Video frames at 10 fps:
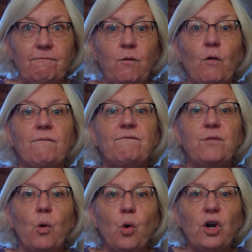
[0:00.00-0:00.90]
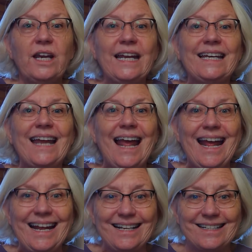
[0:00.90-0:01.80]
for 40
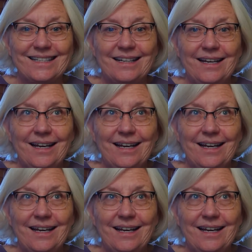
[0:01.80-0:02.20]
days,